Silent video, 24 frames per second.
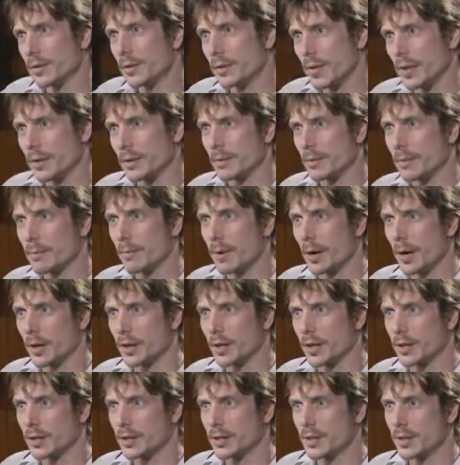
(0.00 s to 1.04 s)
that
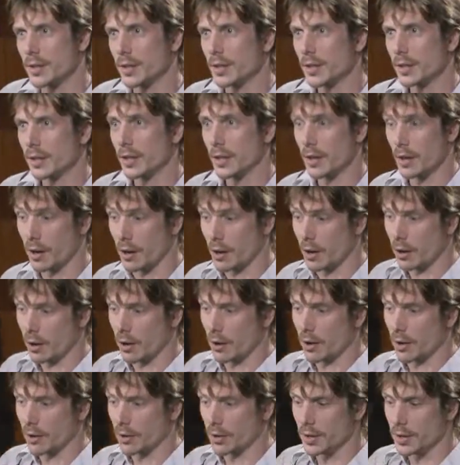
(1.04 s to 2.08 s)
market that
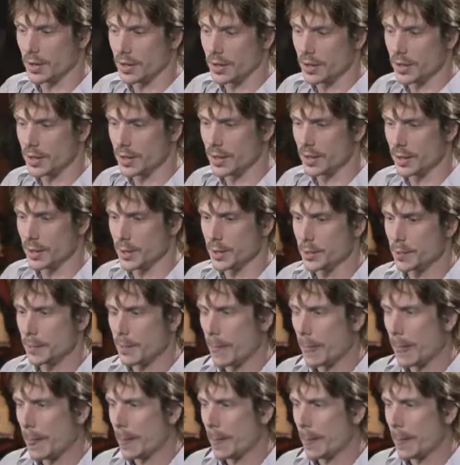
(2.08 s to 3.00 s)
only